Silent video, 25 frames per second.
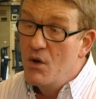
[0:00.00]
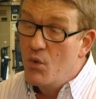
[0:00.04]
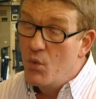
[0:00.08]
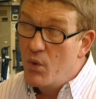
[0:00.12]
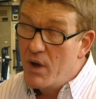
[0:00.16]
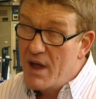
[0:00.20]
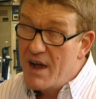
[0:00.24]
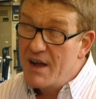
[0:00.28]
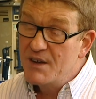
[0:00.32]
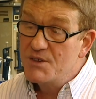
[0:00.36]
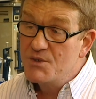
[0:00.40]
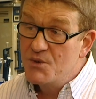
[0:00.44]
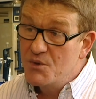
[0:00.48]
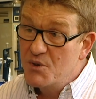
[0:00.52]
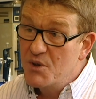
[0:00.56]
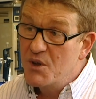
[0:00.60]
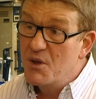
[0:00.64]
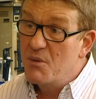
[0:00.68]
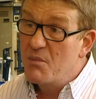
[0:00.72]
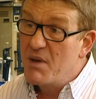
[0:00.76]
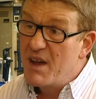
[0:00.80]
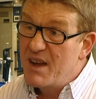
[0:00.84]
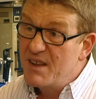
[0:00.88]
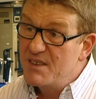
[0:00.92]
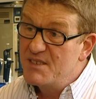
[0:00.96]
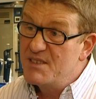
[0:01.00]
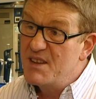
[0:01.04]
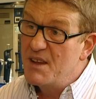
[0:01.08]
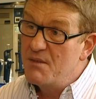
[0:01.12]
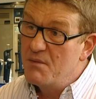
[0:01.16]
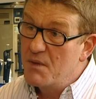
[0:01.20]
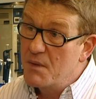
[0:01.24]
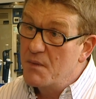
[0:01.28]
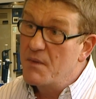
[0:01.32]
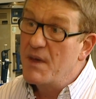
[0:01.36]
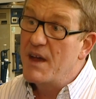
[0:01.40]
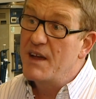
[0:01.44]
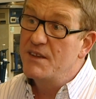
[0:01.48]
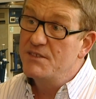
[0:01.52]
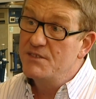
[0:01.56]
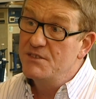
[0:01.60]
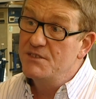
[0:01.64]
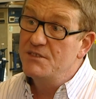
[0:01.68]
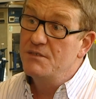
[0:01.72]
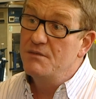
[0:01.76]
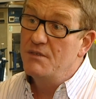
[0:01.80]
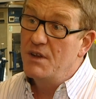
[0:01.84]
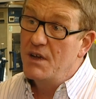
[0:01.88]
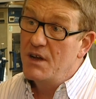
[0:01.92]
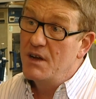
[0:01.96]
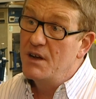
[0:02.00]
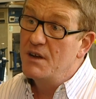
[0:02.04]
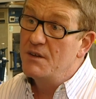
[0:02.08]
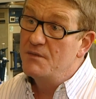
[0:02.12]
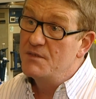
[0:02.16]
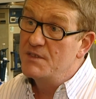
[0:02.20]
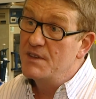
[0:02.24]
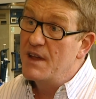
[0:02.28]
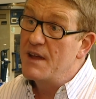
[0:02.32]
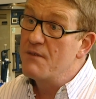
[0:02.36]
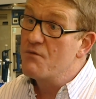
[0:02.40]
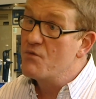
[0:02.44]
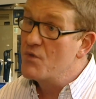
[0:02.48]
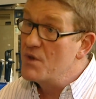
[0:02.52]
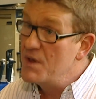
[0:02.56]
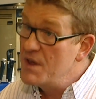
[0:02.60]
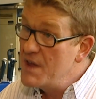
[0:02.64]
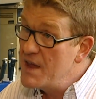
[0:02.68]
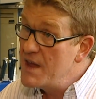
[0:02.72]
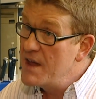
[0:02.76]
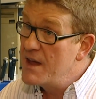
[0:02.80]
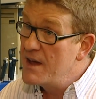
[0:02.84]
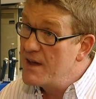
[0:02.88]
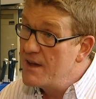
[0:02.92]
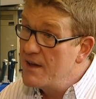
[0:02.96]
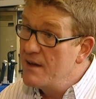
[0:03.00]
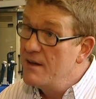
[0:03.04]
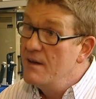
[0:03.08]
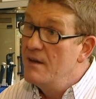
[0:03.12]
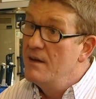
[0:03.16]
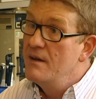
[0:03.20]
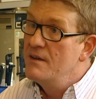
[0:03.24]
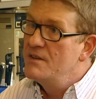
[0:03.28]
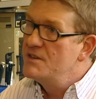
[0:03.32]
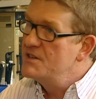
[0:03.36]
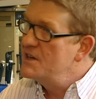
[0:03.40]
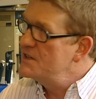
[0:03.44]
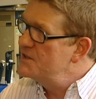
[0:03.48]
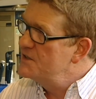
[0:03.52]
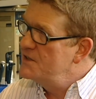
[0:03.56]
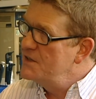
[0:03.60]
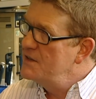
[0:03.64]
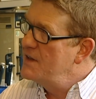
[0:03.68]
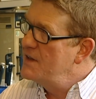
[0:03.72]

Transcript: we are talking about saving thousands of lives every year just